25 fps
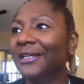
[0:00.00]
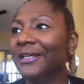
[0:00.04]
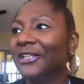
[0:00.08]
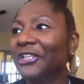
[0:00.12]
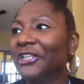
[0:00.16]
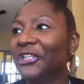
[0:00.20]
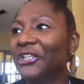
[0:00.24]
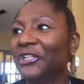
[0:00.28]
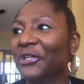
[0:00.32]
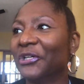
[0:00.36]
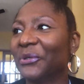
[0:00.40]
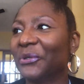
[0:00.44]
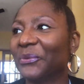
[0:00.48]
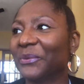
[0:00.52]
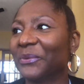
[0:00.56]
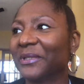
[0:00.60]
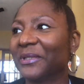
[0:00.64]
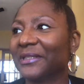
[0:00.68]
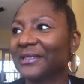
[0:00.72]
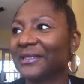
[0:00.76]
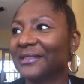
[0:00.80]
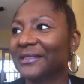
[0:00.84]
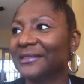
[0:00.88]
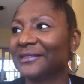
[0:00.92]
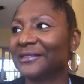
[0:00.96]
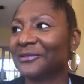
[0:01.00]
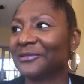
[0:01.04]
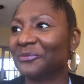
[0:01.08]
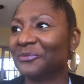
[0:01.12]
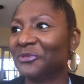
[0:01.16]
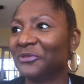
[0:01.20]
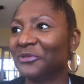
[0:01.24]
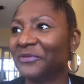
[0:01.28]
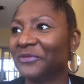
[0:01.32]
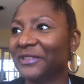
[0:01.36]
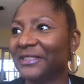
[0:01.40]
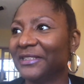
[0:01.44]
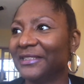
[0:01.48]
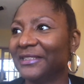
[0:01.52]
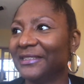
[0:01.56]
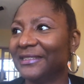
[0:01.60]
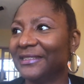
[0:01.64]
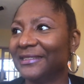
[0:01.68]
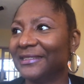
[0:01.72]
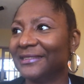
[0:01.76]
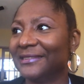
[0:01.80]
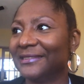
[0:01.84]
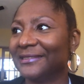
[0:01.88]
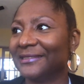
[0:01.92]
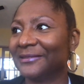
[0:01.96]
what this movie
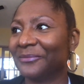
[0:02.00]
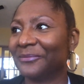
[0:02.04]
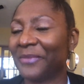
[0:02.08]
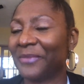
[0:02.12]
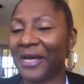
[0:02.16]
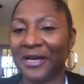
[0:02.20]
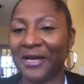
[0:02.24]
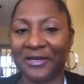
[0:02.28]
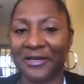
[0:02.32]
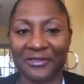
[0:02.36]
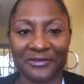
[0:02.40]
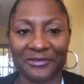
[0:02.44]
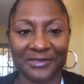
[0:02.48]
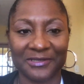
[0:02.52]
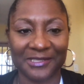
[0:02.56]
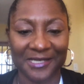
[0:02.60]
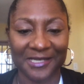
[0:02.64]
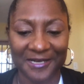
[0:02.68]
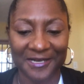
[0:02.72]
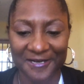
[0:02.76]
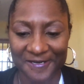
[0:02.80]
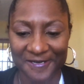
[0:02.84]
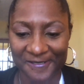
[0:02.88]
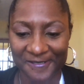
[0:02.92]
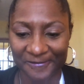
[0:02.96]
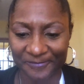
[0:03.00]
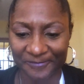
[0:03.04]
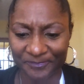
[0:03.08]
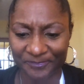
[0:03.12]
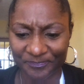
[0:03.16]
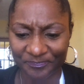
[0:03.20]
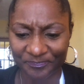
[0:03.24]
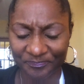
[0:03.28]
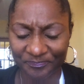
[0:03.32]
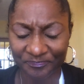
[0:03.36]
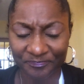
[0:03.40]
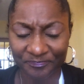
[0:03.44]
is about. So